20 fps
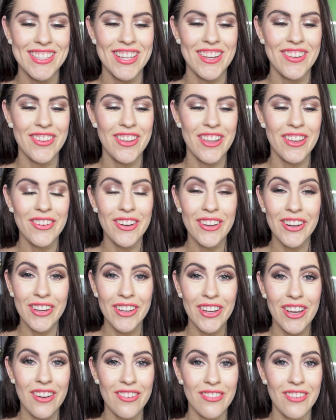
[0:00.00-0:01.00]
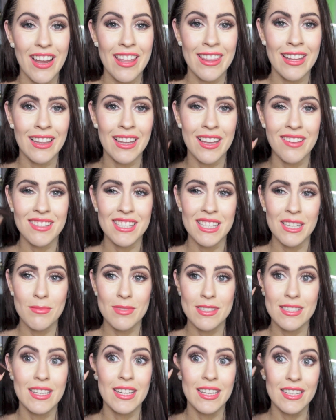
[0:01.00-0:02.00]
so if you've got a girlfriend that loves
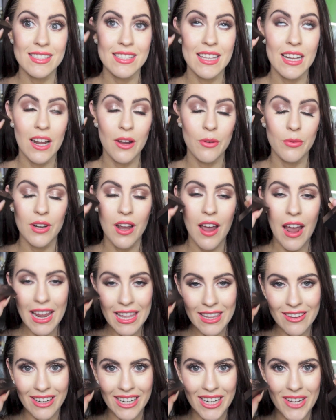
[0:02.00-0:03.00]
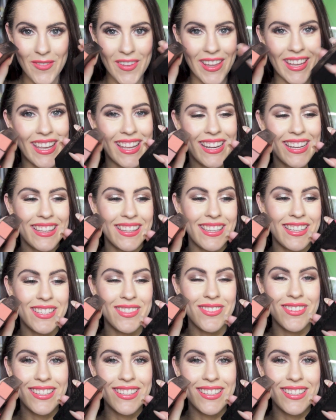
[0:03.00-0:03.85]
lipsticks, then I would highly recommend getting these